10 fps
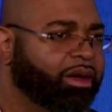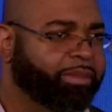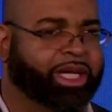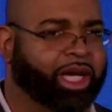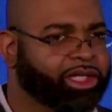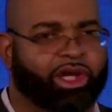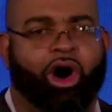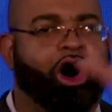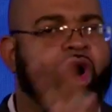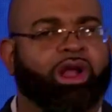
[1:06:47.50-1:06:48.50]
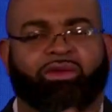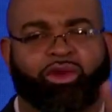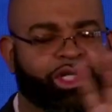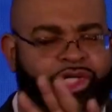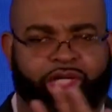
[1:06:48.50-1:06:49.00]
because all of
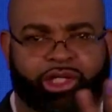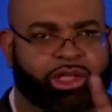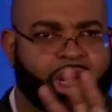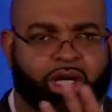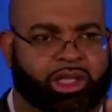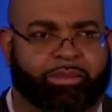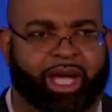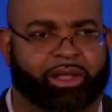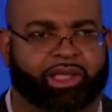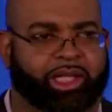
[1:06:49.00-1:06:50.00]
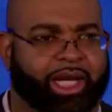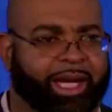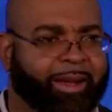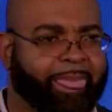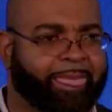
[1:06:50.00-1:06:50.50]
what she talked about today
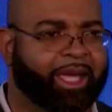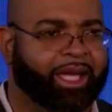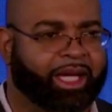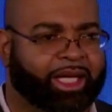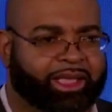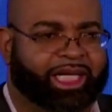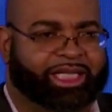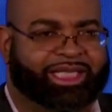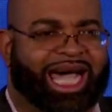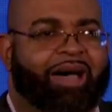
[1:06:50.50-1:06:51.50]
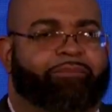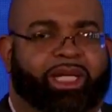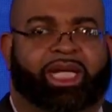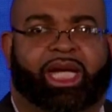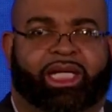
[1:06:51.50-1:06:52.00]
does not
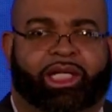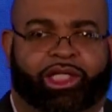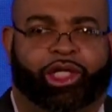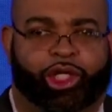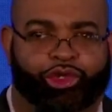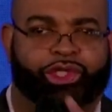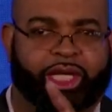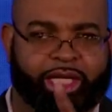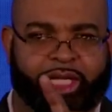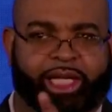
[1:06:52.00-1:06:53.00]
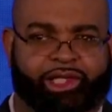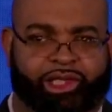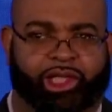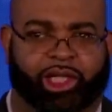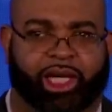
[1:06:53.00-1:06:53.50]
begin until you say yes
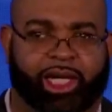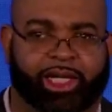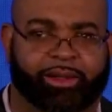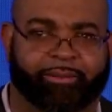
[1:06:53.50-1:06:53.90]
to God.